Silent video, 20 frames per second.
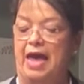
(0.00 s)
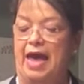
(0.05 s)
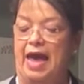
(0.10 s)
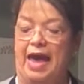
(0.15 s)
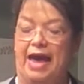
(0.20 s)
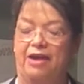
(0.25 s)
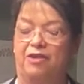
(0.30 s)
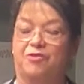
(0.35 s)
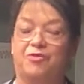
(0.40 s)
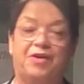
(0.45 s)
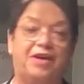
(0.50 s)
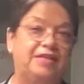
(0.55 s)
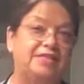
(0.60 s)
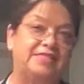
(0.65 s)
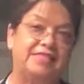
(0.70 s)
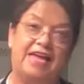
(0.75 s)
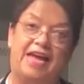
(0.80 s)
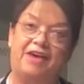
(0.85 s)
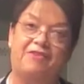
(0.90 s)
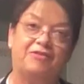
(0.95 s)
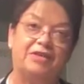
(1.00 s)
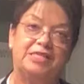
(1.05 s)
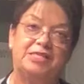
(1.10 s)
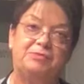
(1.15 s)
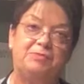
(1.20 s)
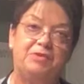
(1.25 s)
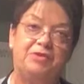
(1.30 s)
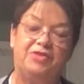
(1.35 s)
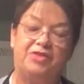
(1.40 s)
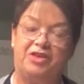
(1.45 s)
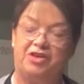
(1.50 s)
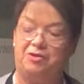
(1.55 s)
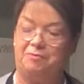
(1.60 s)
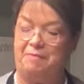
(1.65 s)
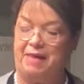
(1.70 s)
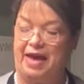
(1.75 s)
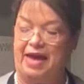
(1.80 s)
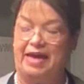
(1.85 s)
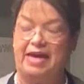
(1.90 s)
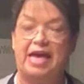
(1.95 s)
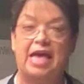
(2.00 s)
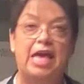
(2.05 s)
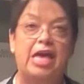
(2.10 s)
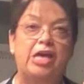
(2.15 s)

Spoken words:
add greens to every smoothie you make.